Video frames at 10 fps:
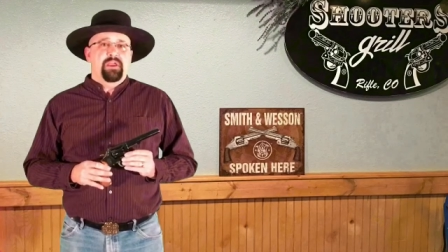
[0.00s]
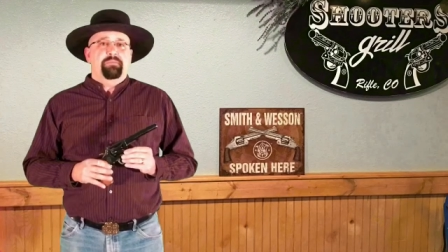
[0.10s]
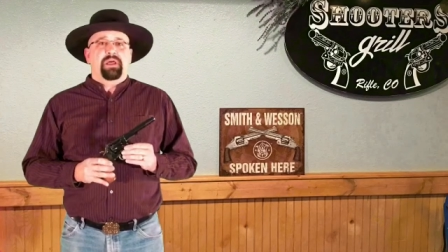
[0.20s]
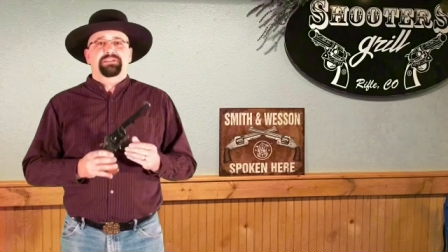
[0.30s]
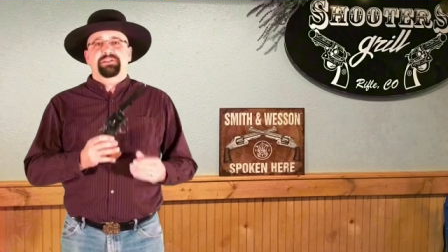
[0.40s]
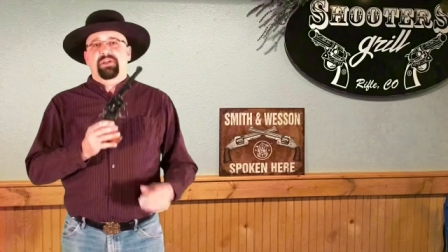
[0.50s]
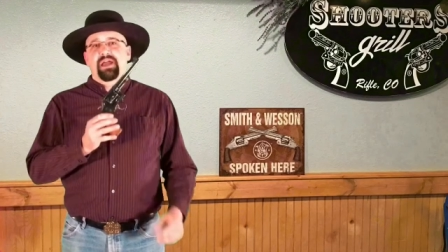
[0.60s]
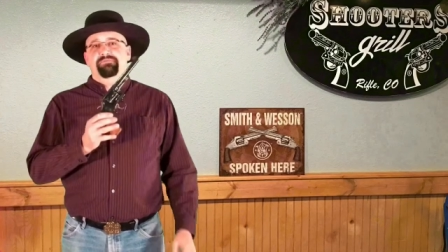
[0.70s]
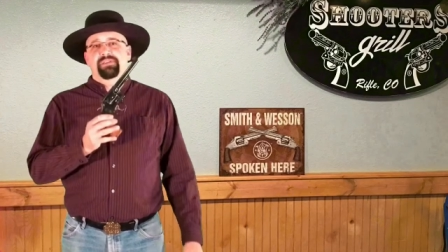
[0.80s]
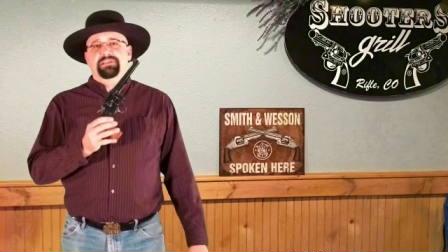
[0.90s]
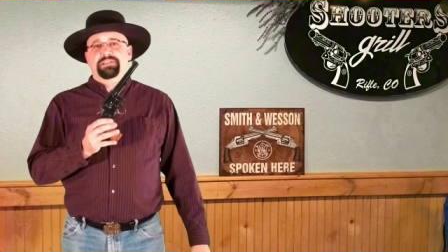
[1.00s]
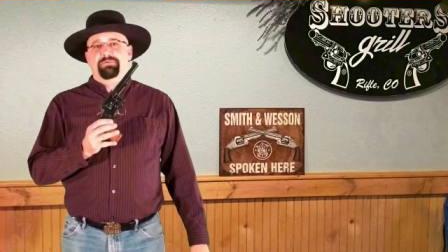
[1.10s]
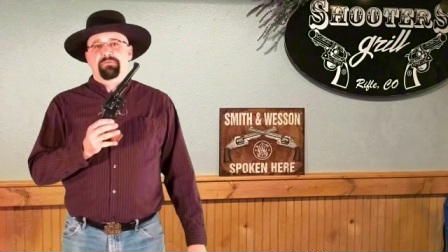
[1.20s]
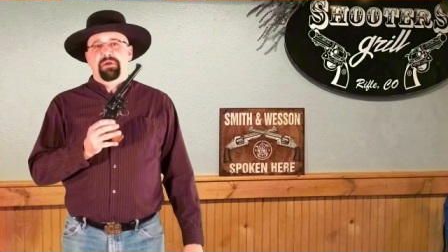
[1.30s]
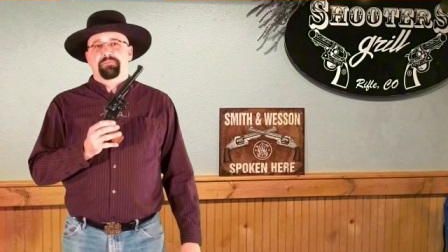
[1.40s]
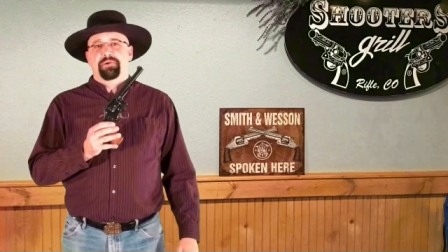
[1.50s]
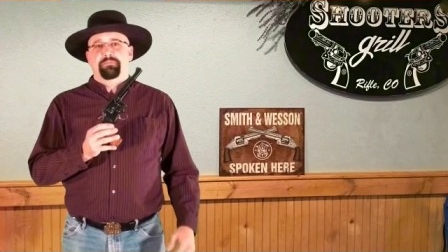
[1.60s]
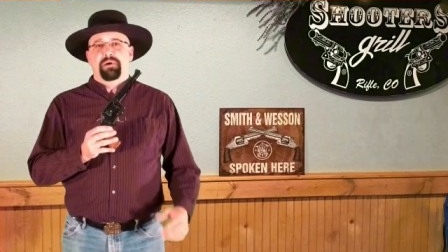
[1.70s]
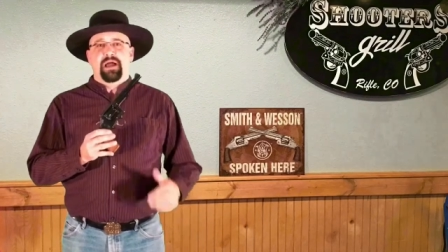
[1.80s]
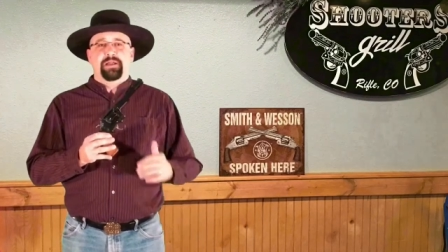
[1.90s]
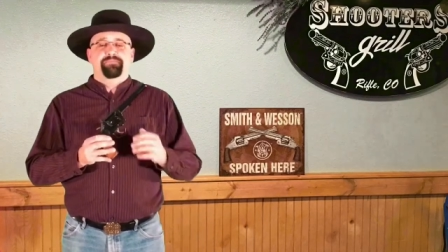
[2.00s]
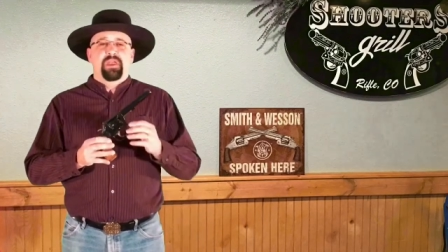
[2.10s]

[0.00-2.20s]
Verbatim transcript: but I still have this to remember him by.